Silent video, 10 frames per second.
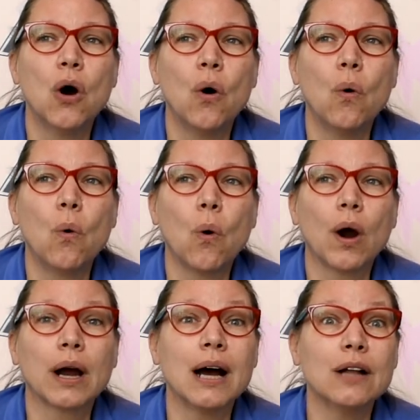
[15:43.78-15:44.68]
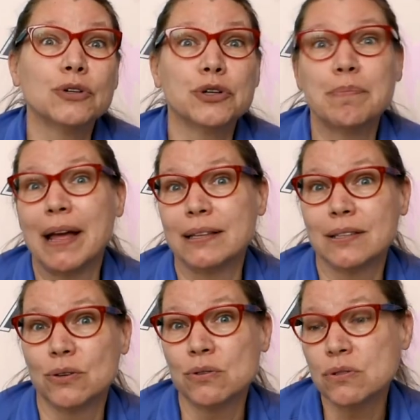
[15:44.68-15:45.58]
or colored
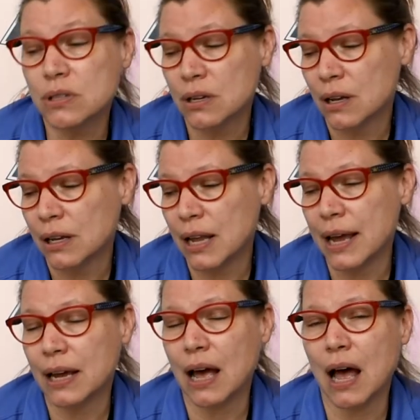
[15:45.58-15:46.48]
pencils like